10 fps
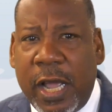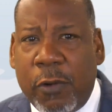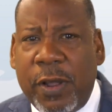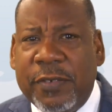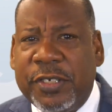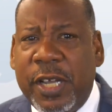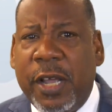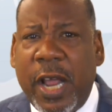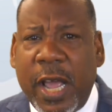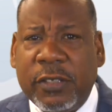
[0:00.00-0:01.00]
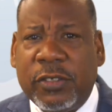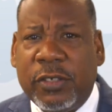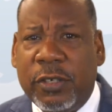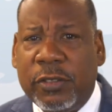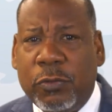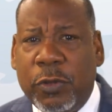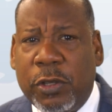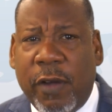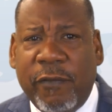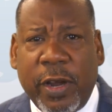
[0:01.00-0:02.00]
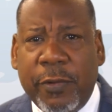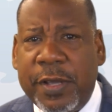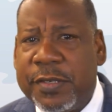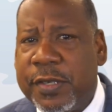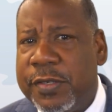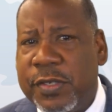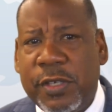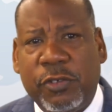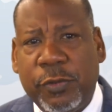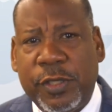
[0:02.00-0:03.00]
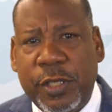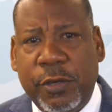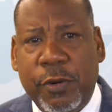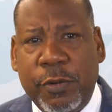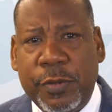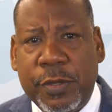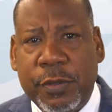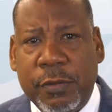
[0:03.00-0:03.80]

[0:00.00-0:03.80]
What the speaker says: and we have shared excerpts with our various constituency groups.